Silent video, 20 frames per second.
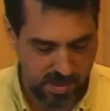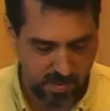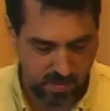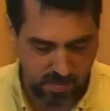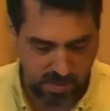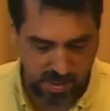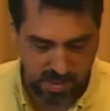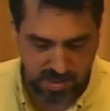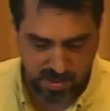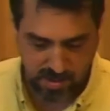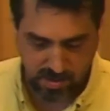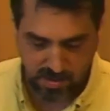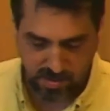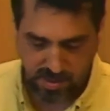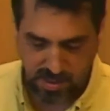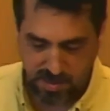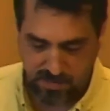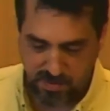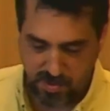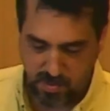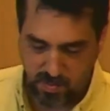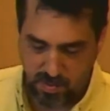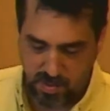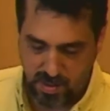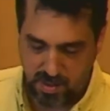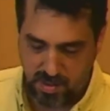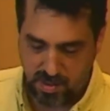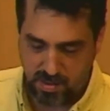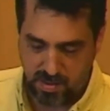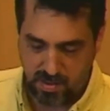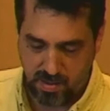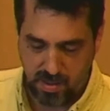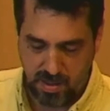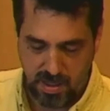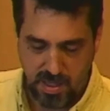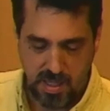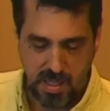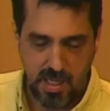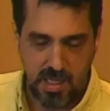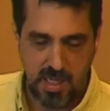a way to look after one another
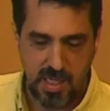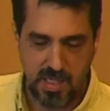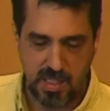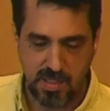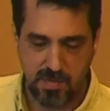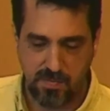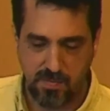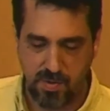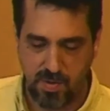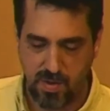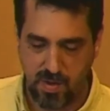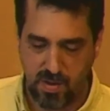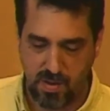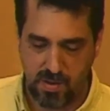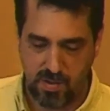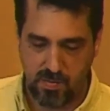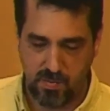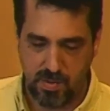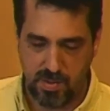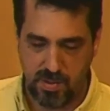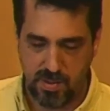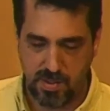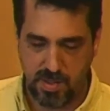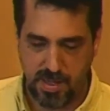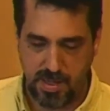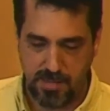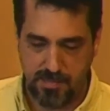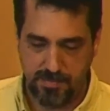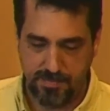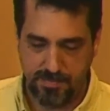as if we're all in one tribe.